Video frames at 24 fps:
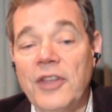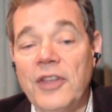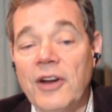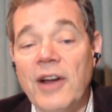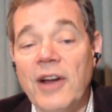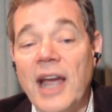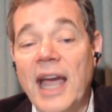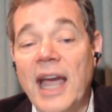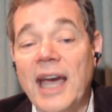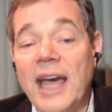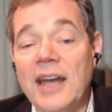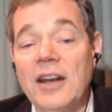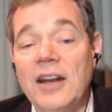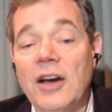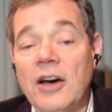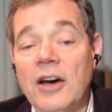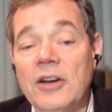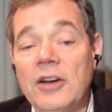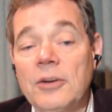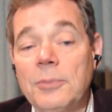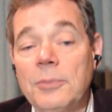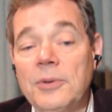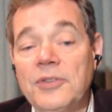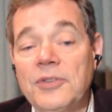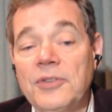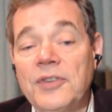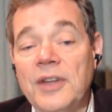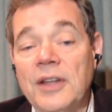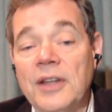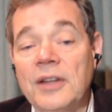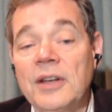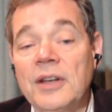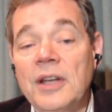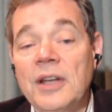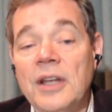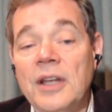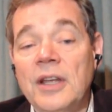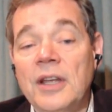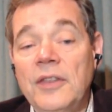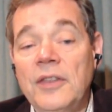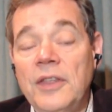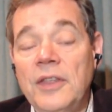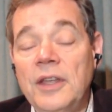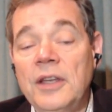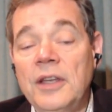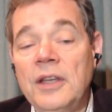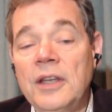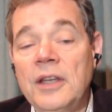they're at 100%.
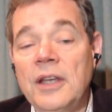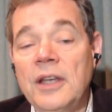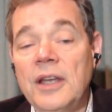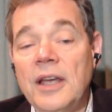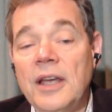The